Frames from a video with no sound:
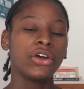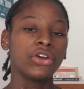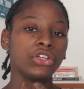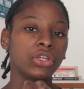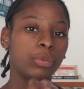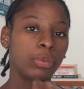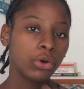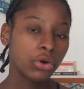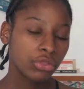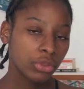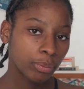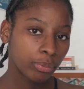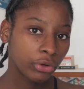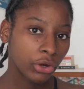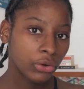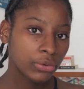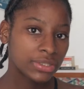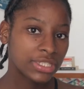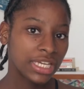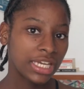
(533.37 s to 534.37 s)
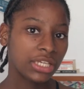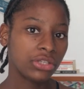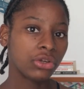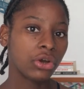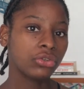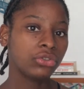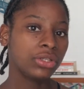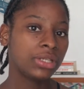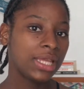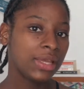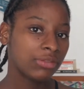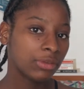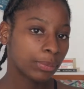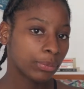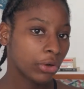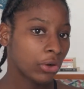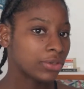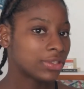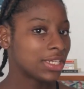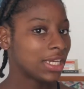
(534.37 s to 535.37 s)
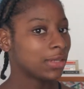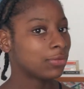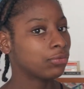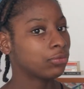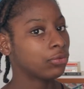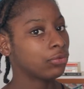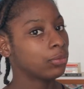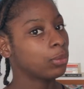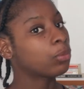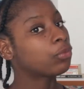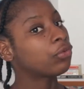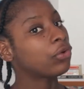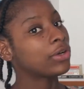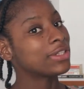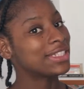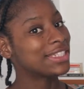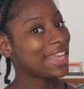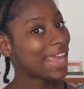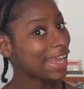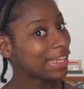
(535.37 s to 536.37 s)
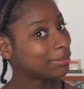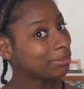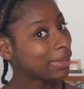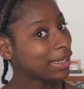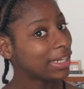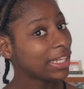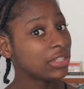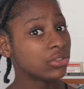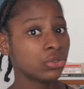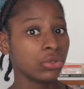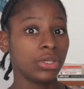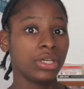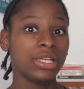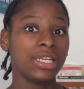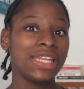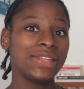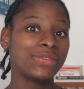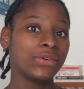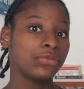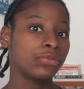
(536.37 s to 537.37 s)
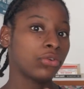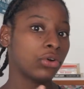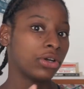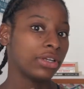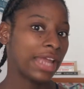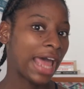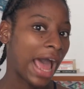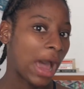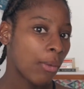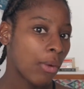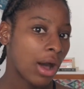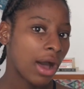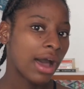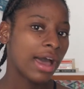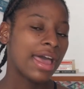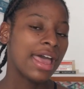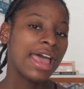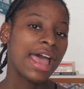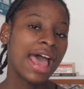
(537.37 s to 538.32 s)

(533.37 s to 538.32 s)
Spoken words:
you put the protein on, you leave the protein for 10 minutes, or you can leave it for an hour,